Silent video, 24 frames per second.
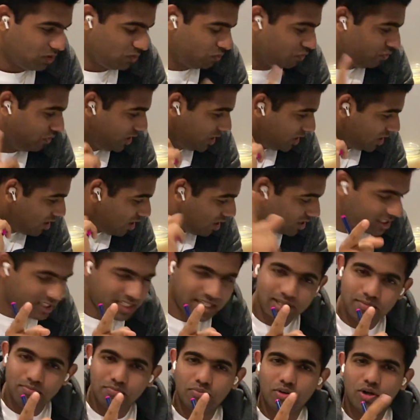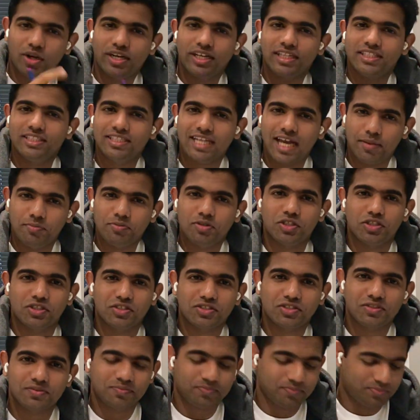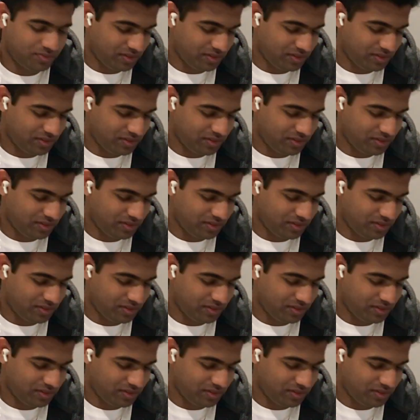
we got the important chapters.